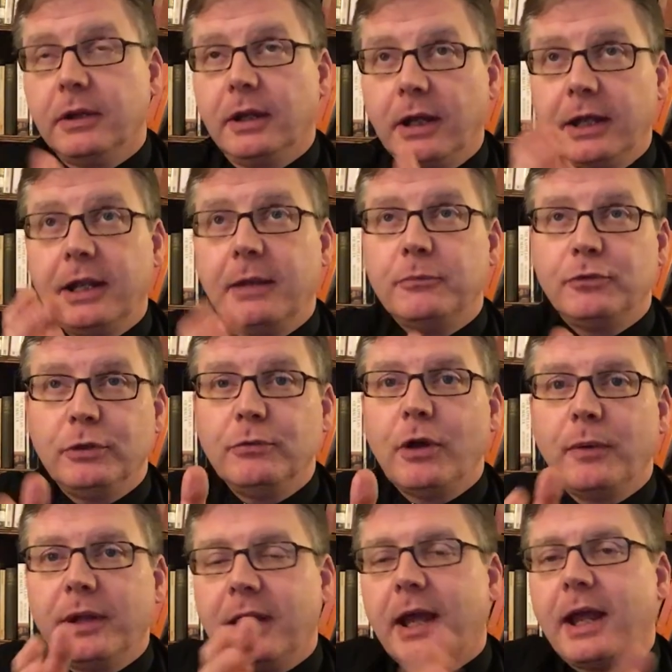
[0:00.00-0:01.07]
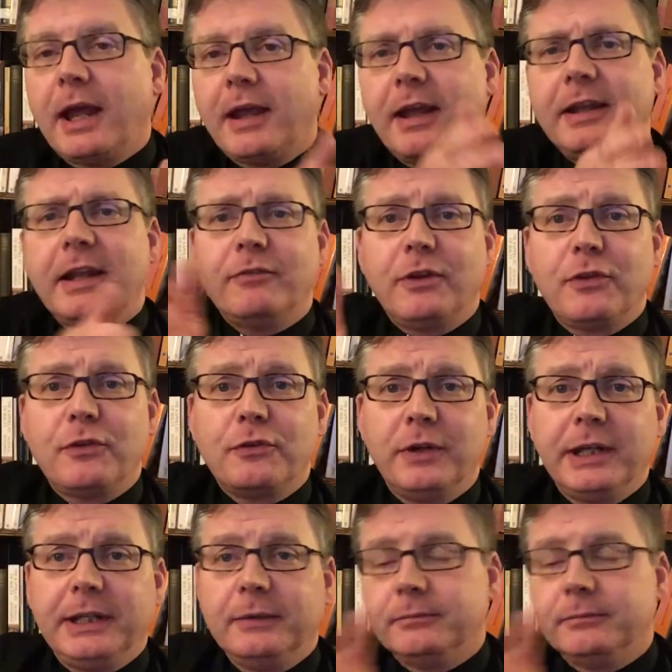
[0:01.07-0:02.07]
an empty row in every three.